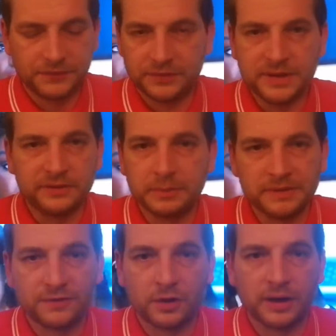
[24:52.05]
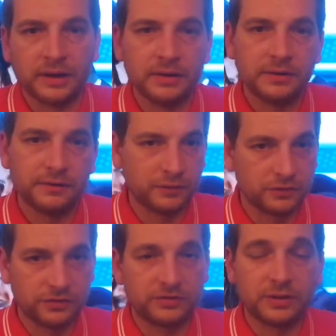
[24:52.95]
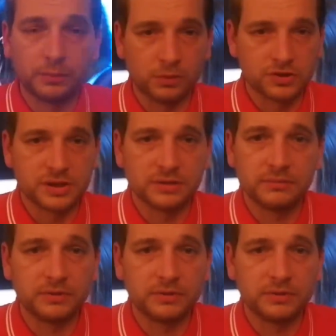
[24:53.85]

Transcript: This would be fine for just watching